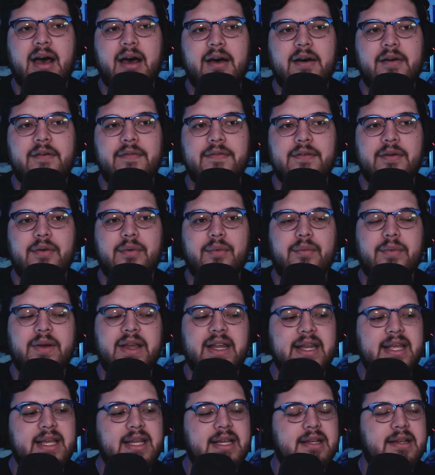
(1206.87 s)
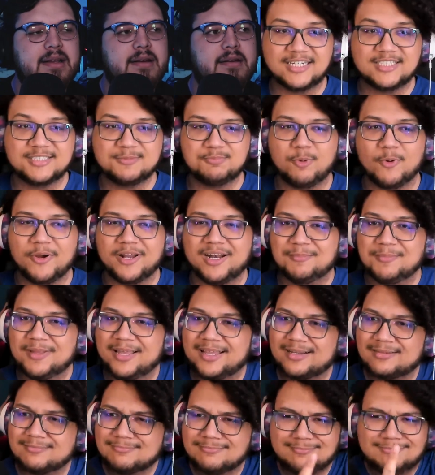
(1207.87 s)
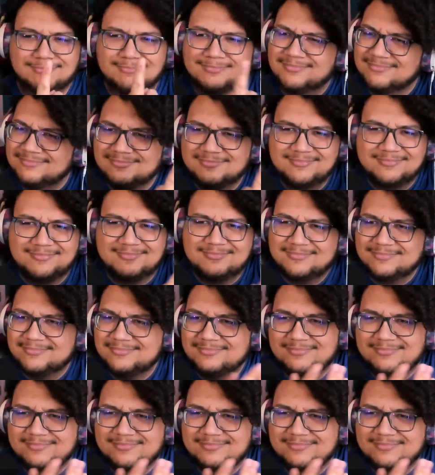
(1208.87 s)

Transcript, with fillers: of reading. I just point. I'm like, yeah.